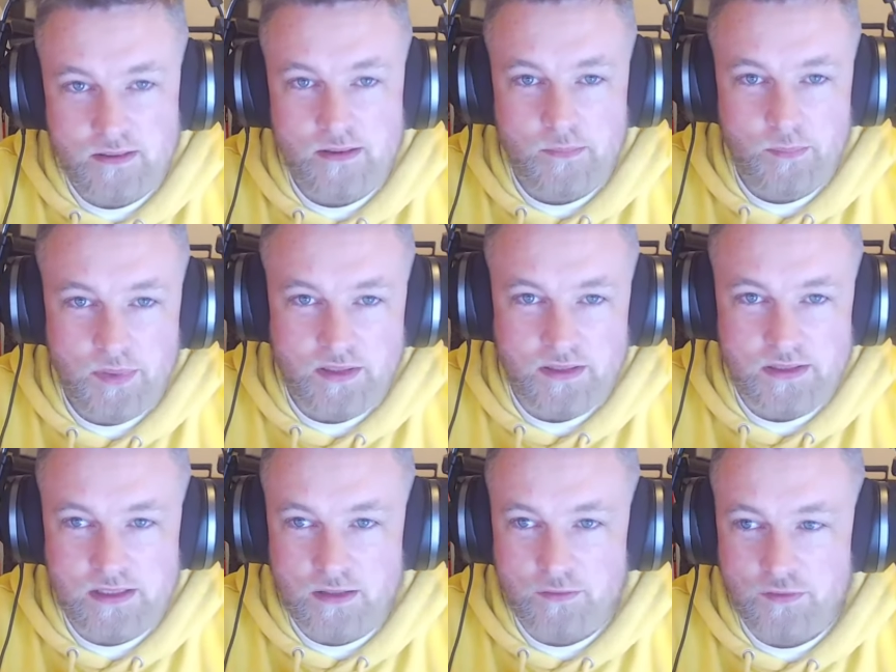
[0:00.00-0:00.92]
build
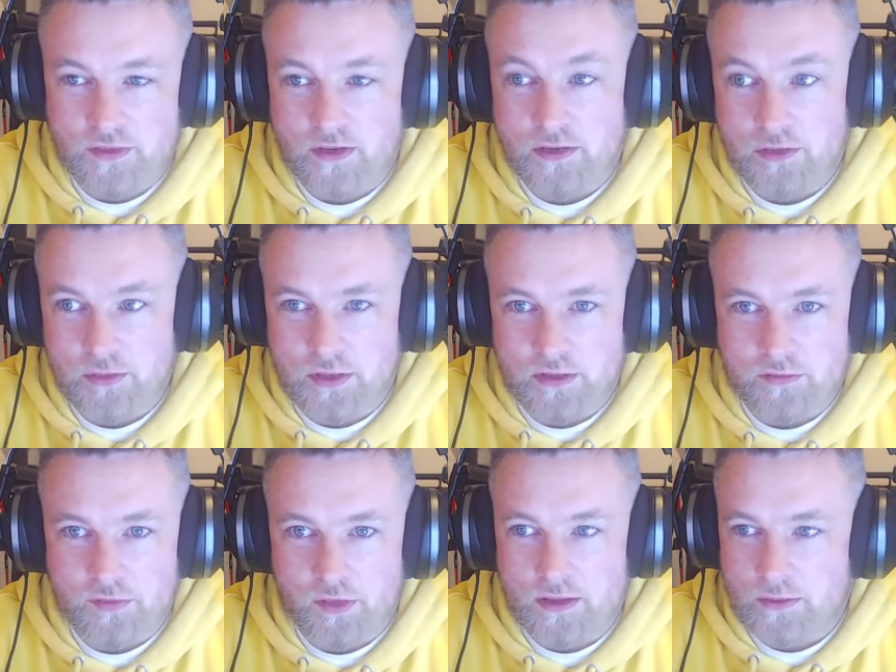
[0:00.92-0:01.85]
yourself a nuclear
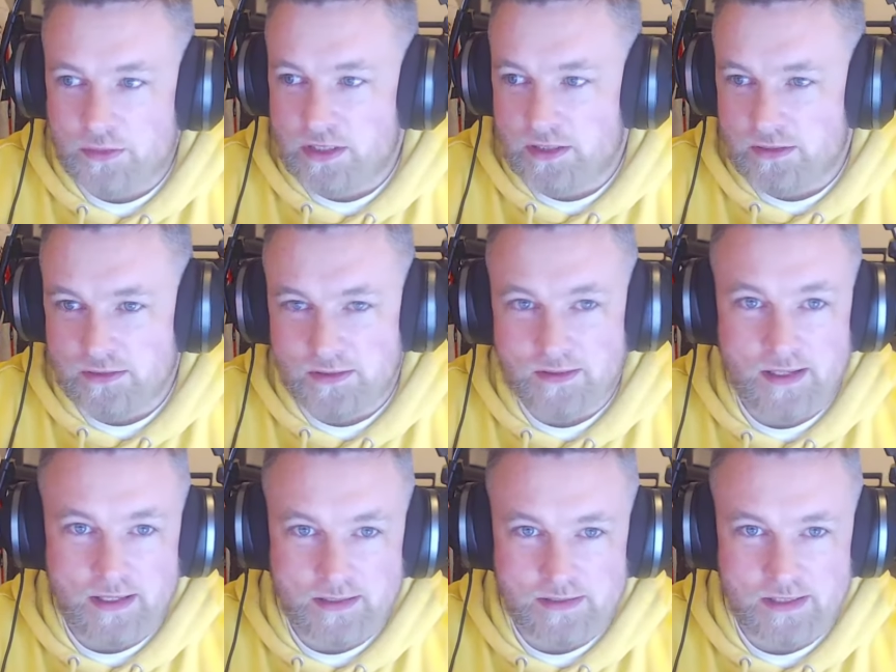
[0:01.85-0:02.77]
fallout shelter,
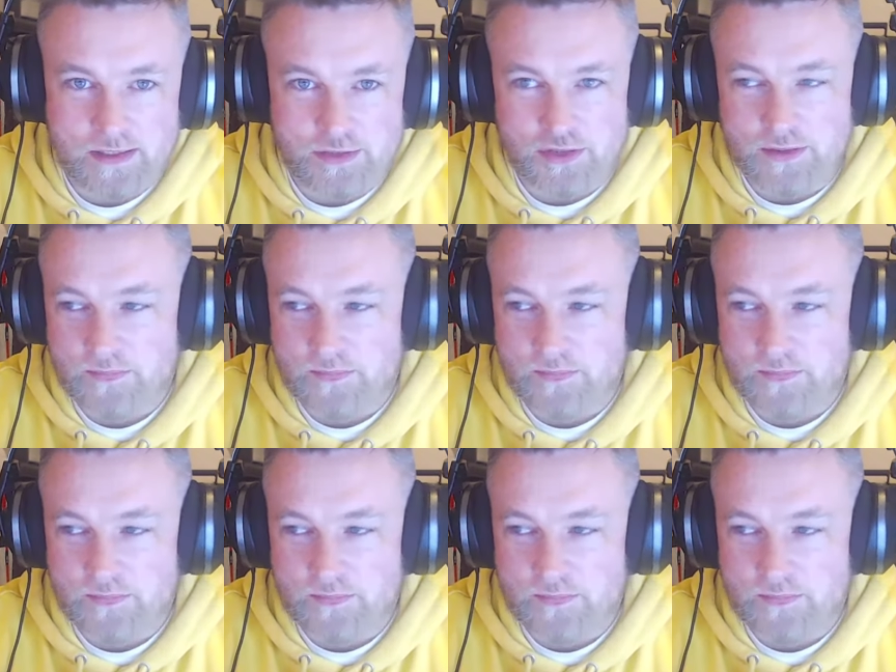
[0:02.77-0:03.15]
etc.